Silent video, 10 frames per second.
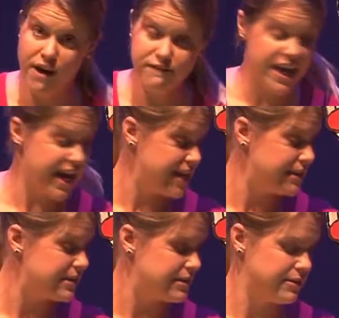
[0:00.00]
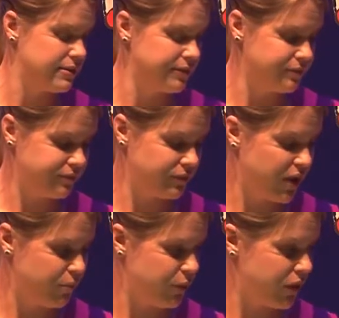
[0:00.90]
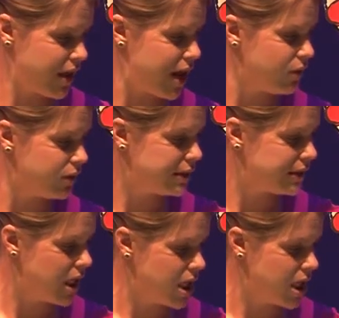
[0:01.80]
of these. I'm going to put that all aside.